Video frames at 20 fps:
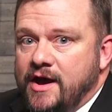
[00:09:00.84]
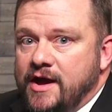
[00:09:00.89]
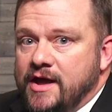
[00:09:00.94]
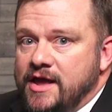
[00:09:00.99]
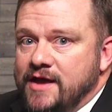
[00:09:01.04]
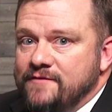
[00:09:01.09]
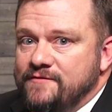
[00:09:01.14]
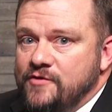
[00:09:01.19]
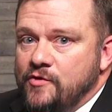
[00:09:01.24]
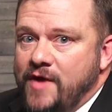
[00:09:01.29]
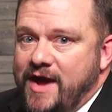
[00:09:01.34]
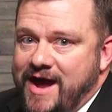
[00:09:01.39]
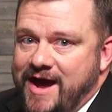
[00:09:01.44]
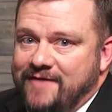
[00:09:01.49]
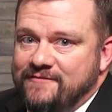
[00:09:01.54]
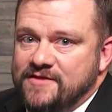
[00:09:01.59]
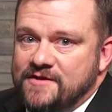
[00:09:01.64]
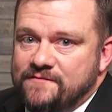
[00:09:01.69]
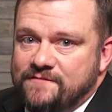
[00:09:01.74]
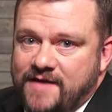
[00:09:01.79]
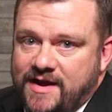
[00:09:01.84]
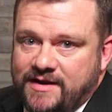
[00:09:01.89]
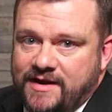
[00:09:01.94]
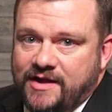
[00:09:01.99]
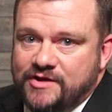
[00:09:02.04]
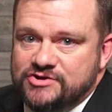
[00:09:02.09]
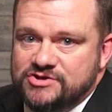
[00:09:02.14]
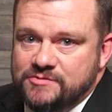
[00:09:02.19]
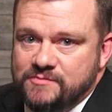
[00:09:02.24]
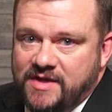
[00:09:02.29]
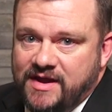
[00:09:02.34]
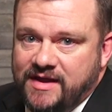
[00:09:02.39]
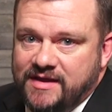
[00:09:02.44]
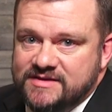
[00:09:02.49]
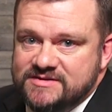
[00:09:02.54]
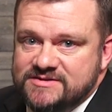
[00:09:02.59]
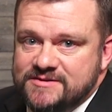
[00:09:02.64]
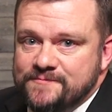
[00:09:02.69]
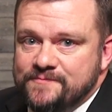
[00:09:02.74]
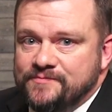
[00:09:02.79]
If you have the financial
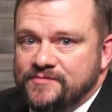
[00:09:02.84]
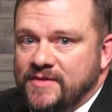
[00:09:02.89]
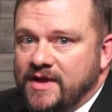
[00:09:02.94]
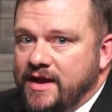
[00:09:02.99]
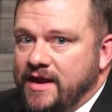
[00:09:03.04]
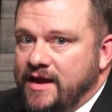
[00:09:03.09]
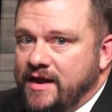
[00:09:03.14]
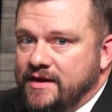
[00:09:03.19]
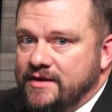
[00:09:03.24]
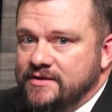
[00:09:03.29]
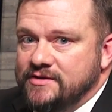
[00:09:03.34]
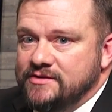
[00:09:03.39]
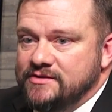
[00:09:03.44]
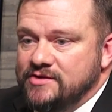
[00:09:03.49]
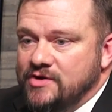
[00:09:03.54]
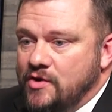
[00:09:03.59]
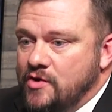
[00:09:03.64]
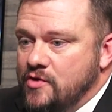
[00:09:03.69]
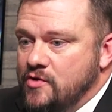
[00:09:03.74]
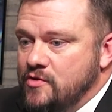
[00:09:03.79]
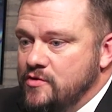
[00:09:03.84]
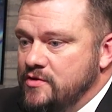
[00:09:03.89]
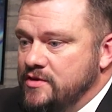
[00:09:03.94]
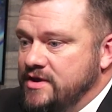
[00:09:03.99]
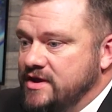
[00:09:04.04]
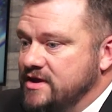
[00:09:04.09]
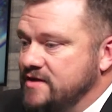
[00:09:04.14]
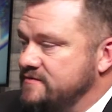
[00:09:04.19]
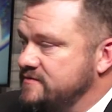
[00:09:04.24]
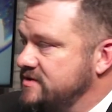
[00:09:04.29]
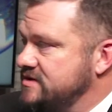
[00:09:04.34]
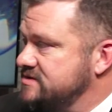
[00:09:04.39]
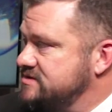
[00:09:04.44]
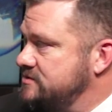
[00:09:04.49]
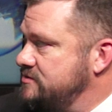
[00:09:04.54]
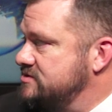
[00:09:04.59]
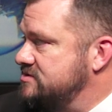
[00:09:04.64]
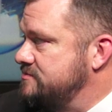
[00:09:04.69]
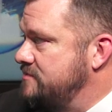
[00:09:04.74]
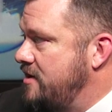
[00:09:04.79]
means, and no gift is
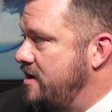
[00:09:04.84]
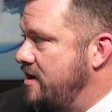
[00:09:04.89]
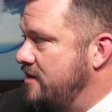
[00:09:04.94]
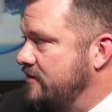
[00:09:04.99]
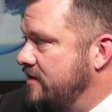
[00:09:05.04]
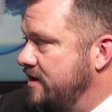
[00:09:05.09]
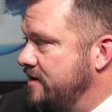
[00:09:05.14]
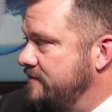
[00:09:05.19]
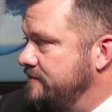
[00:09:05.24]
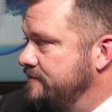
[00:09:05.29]
too small, right?